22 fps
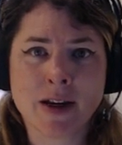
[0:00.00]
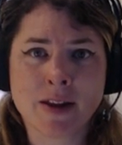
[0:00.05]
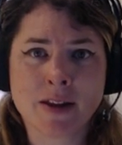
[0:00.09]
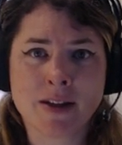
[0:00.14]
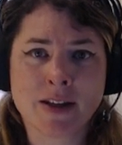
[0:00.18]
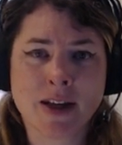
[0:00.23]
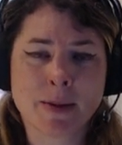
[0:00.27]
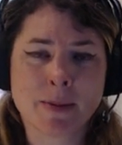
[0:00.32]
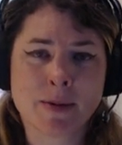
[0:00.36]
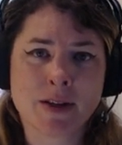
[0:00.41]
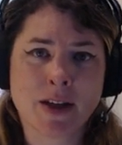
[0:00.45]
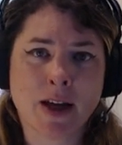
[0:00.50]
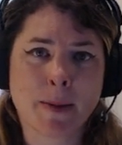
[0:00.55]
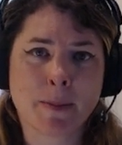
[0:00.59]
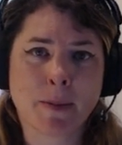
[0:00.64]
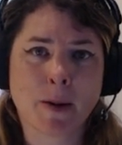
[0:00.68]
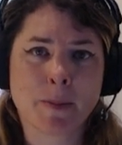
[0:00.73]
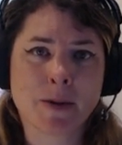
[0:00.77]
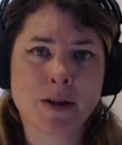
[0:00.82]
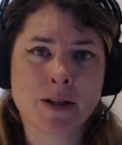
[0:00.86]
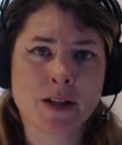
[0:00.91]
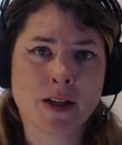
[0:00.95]
the tabletop
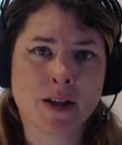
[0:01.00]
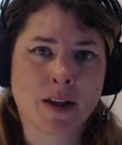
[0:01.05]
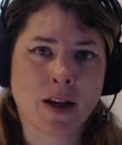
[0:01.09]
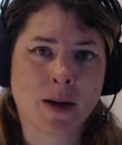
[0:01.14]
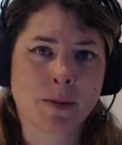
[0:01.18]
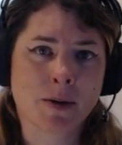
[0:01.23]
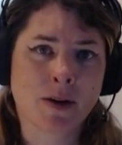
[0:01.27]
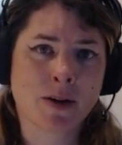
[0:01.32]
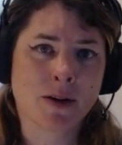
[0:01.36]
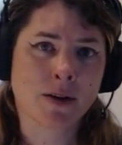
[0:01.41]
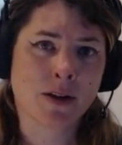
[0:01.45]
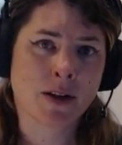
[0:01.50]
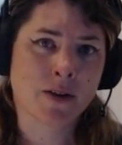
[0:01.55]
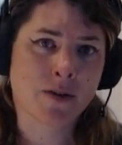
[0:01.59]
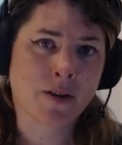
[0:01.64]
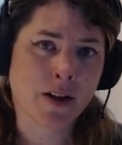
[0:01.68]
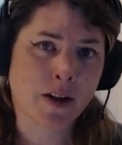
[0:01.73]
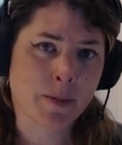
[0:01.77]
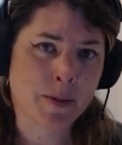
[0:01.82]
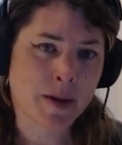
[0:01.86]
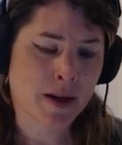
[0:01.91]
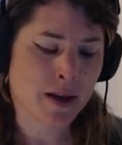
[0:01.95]
RPG that I'm currently
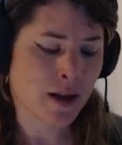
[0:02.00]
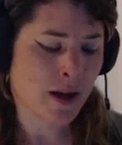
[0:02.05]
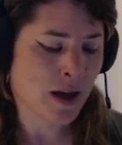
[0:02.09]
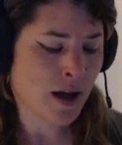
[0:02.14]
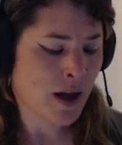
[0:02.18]
developing,